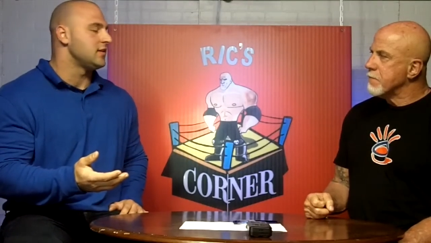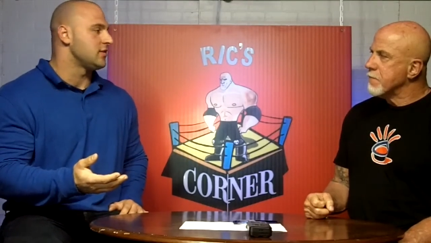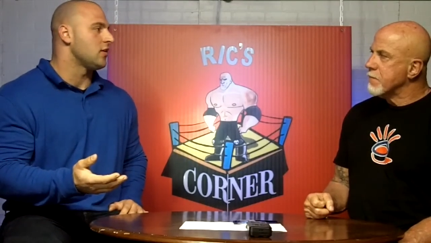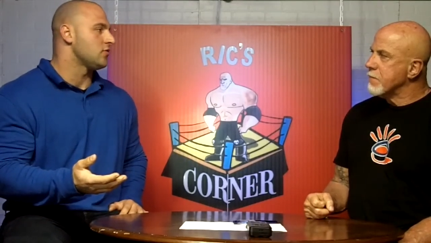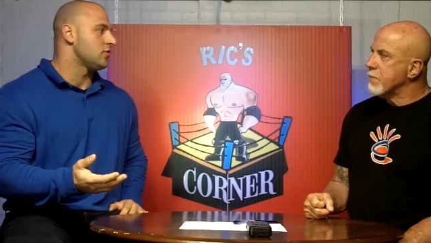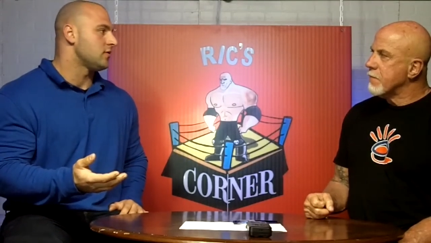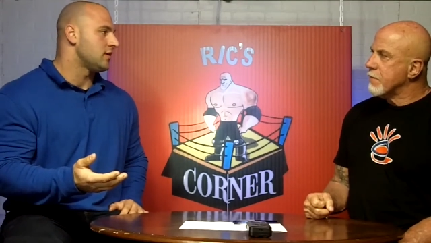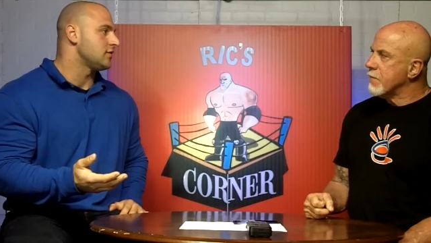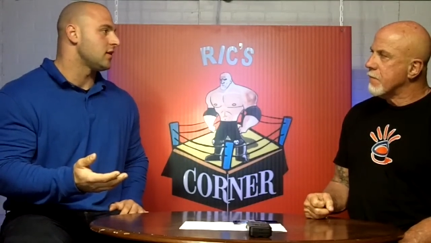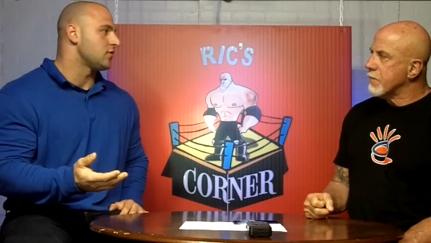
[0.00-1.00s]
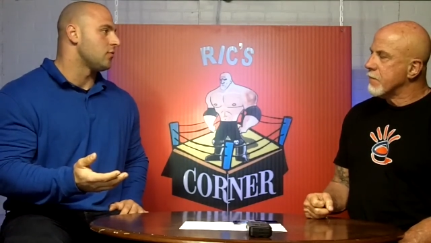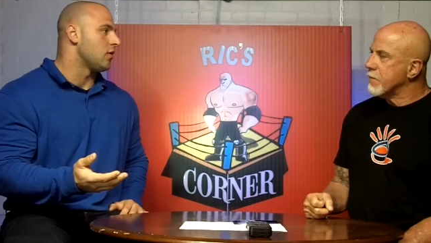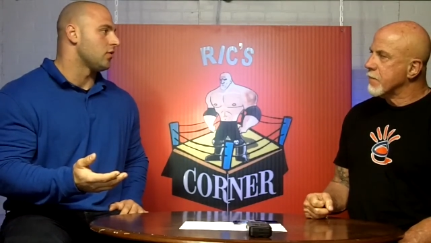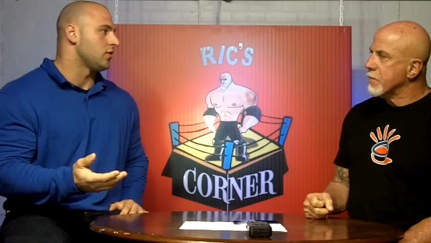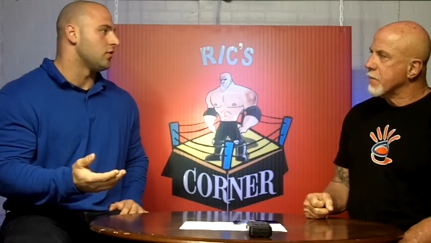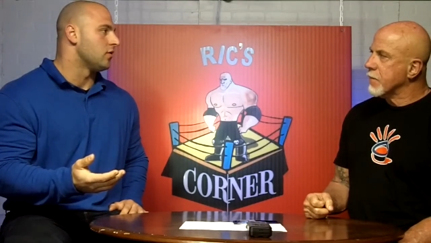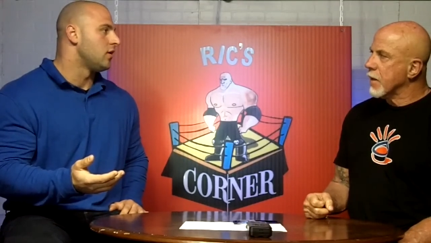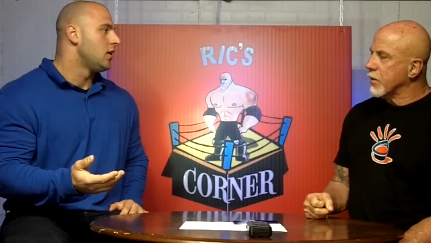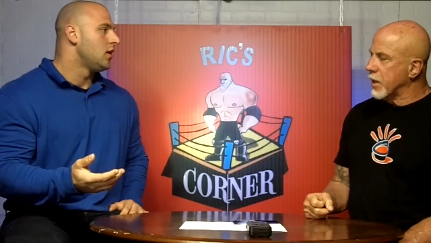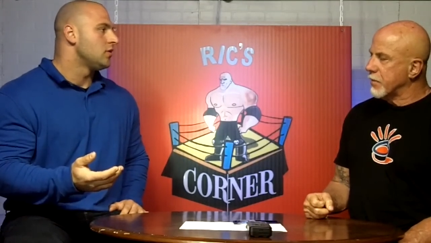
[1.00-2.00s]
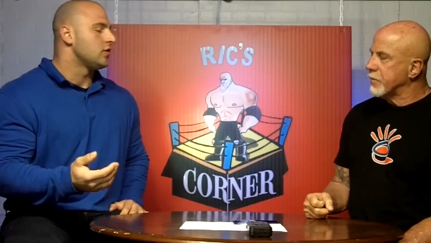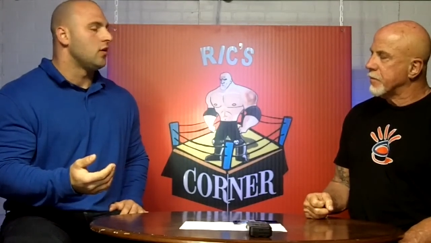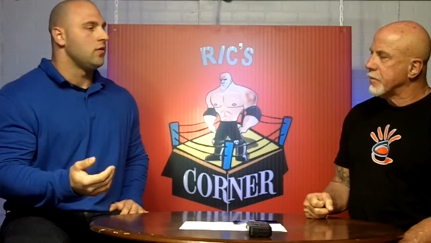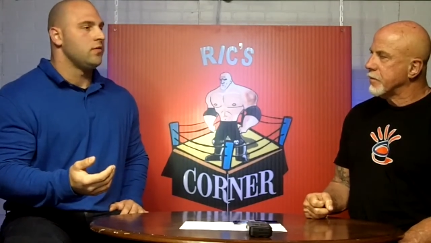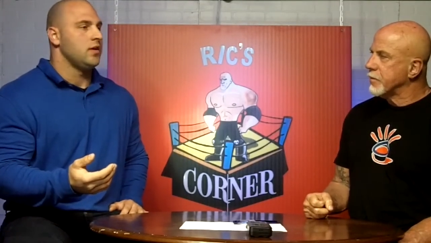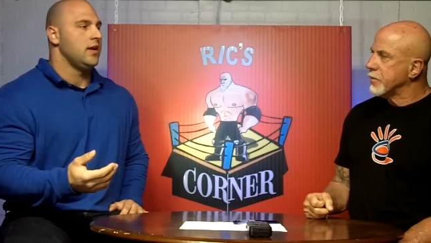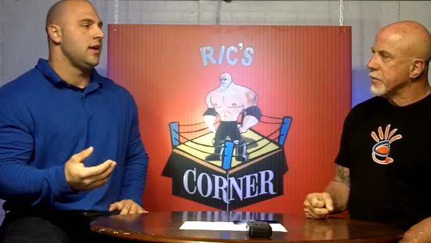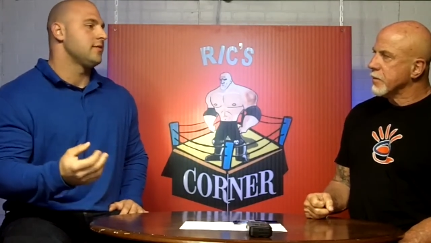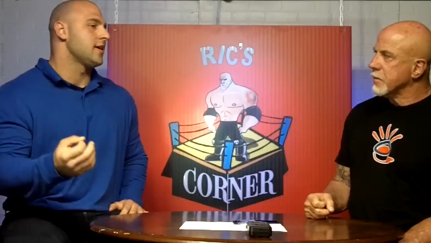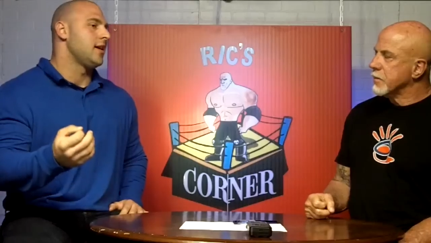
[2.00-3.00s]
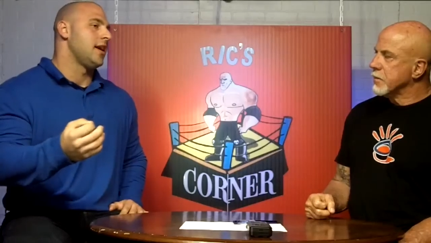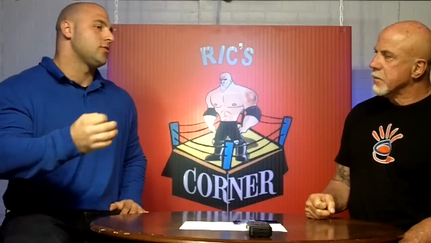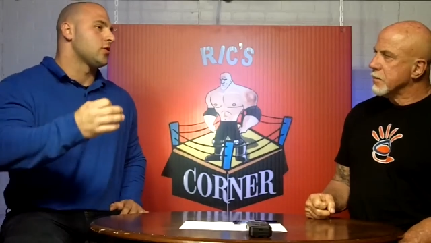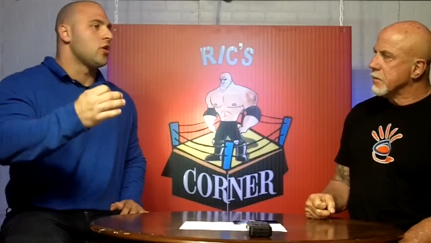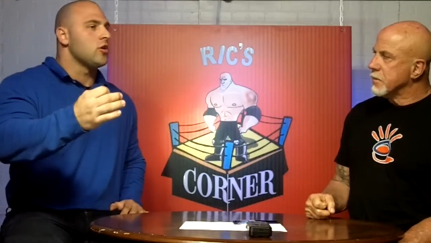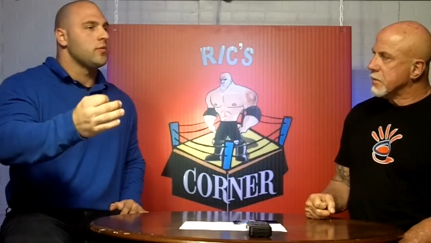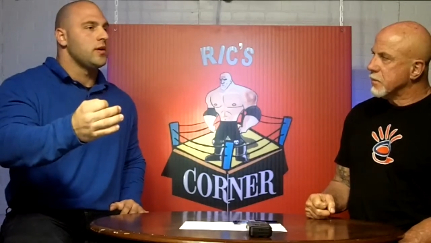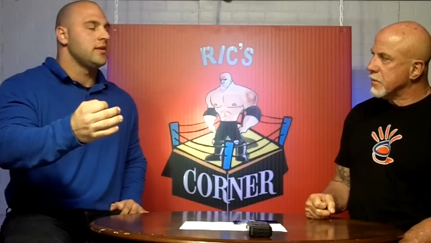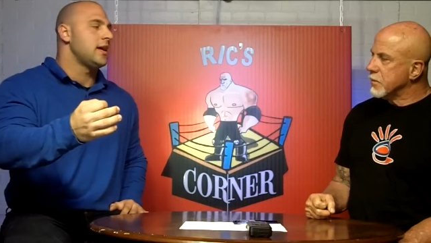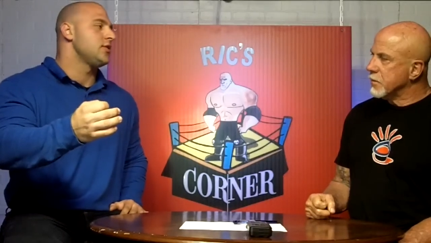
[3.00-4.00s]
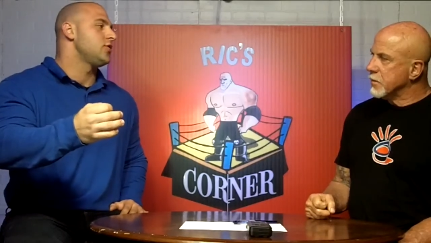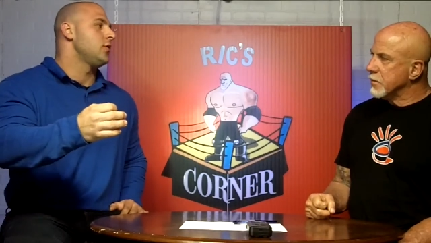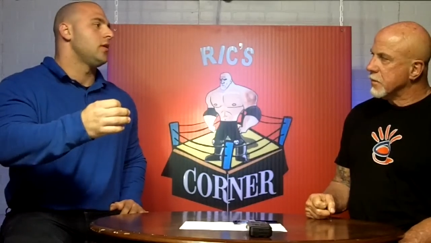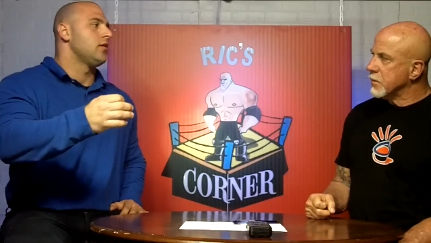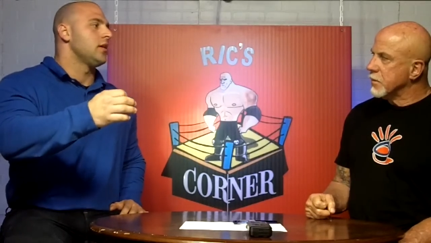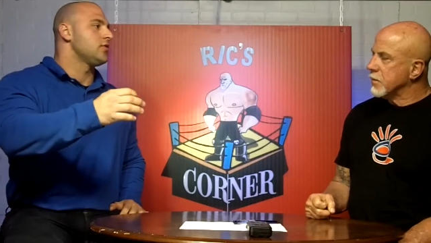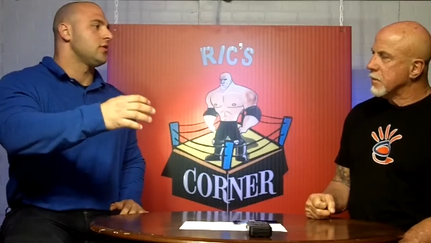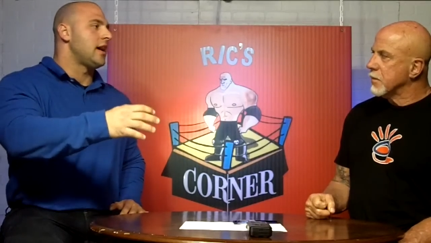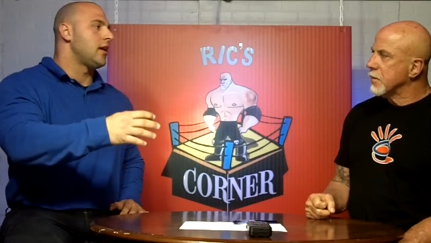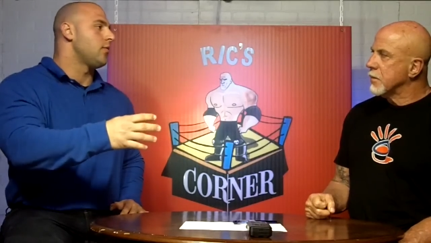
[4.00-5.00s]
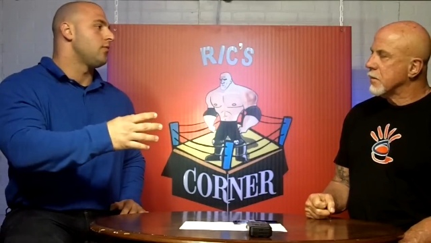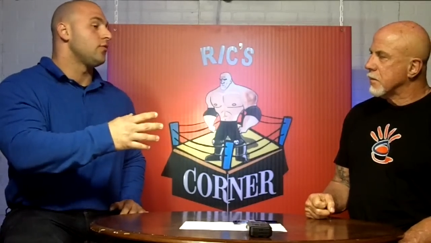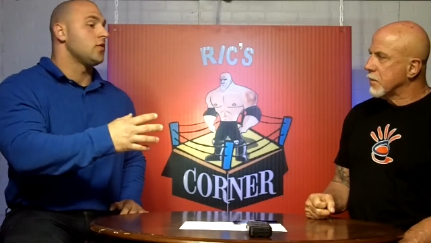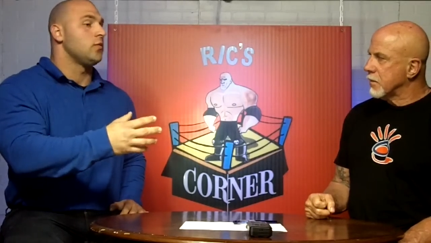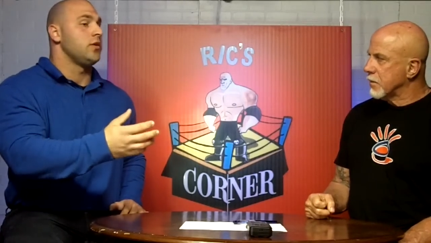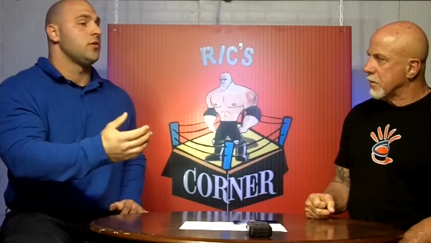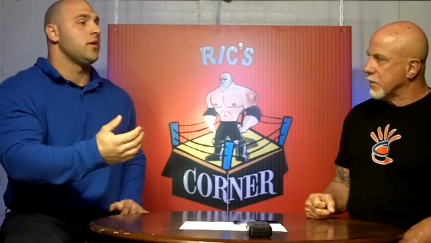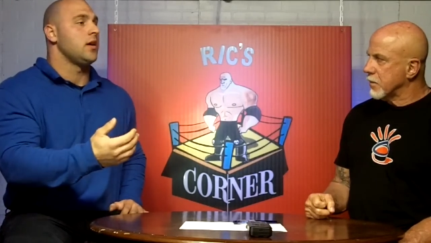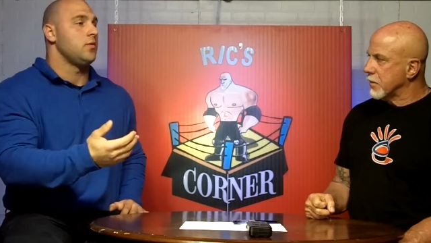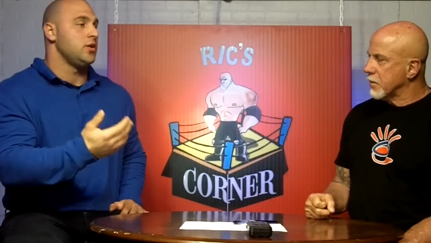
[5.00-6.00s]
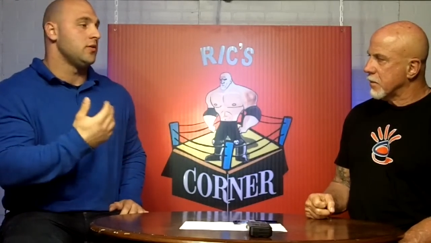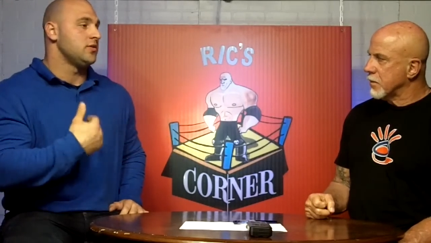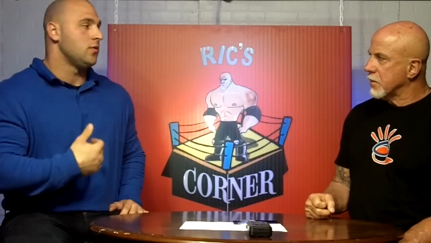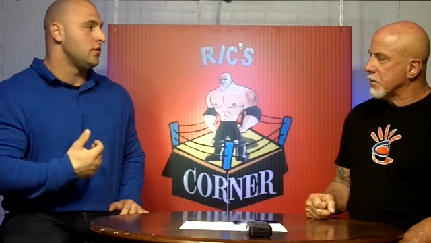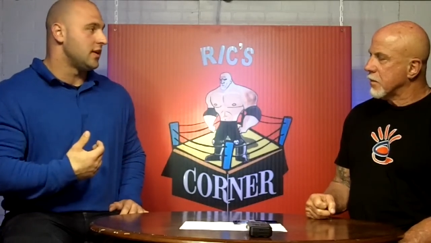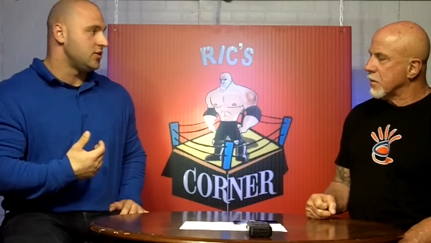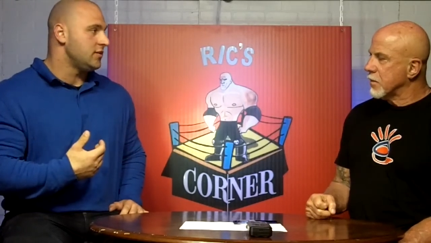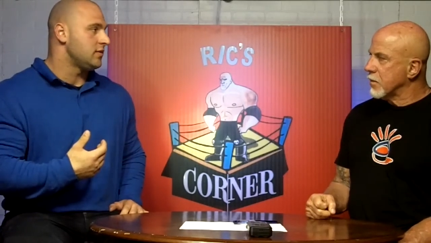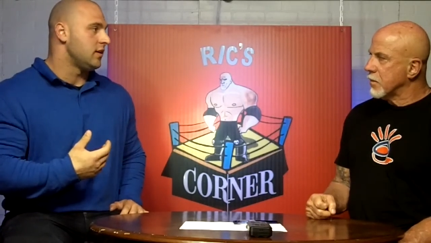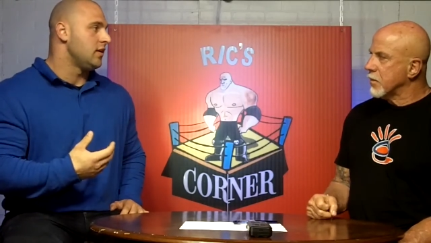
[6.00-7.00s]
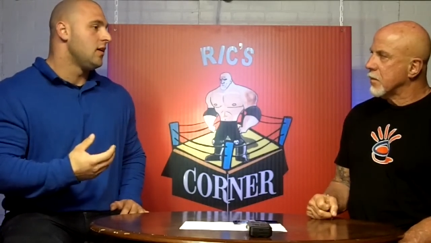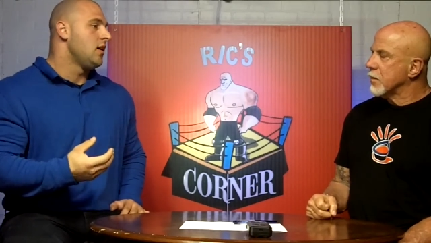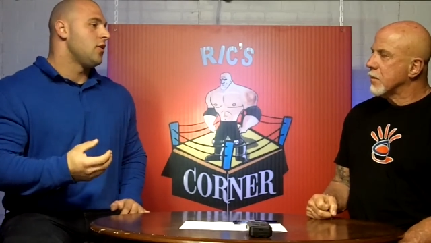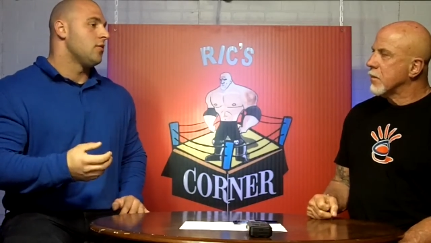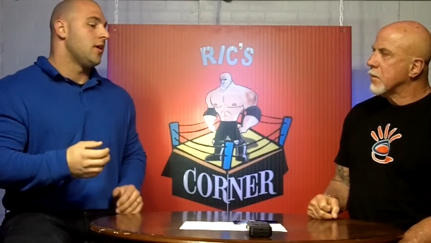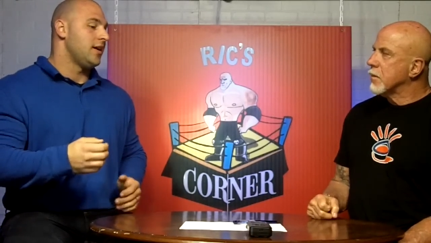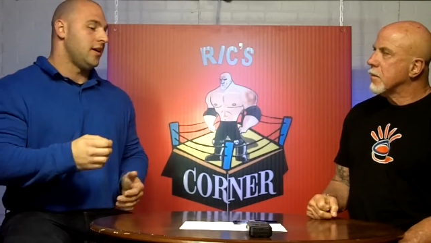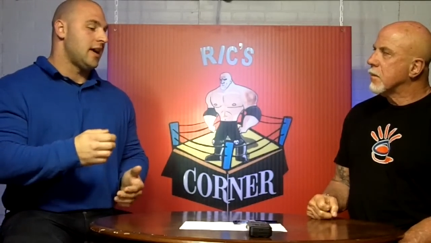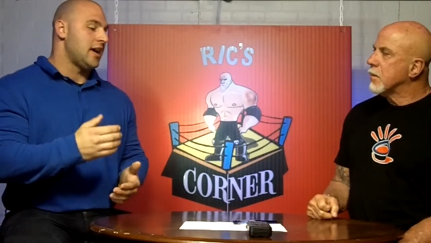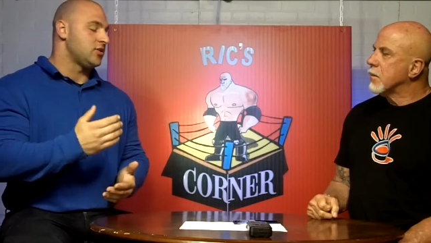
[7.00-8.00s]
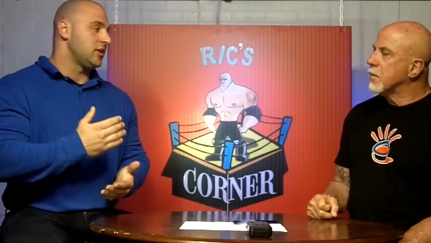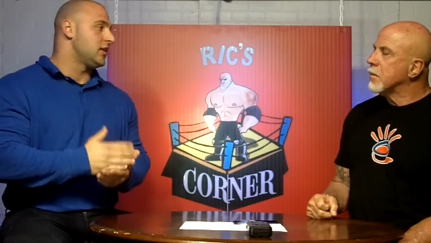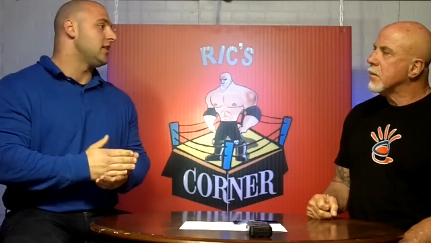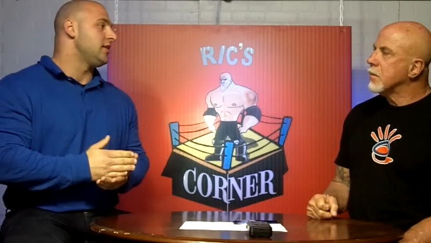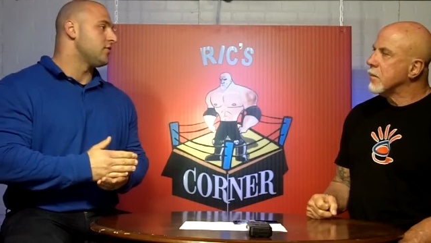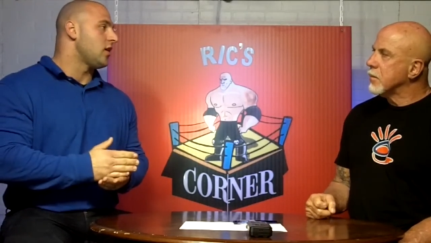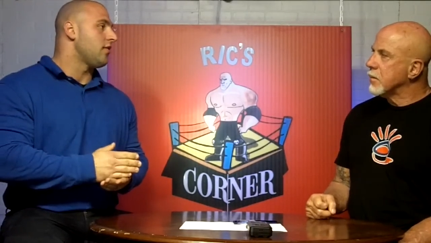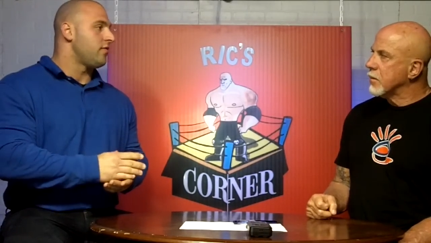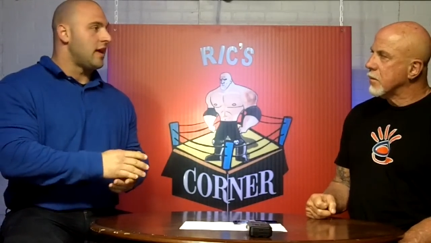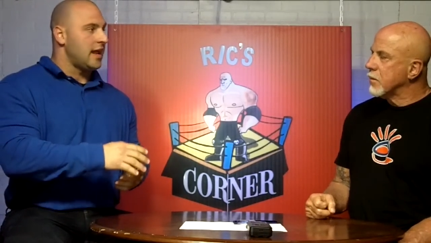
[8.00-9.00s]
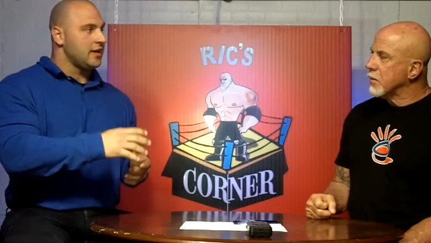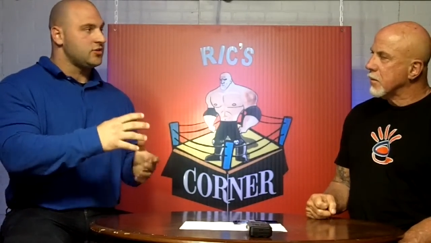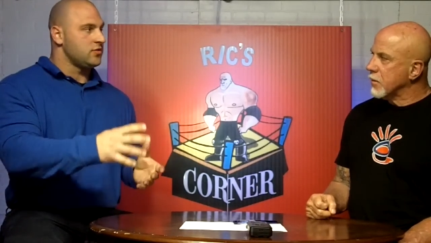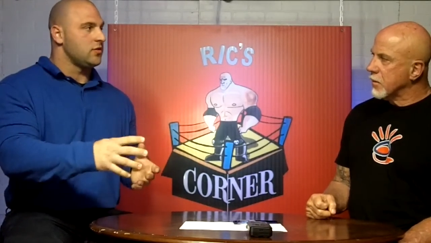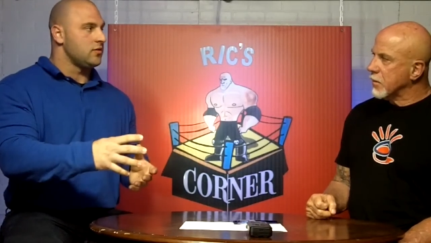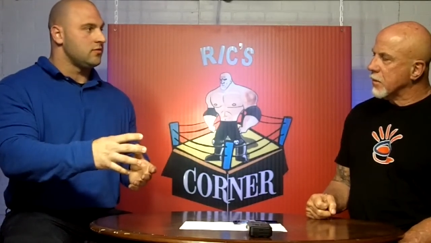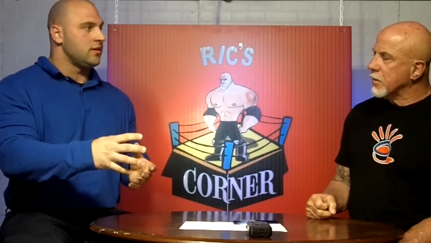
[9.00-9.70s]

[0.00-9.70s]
Speaker 1: testosterone, molecule. Okay. So it, it's got an extra carbon attached to it or extra atom. So when your body when you digest it, your body actually cleaves off that extra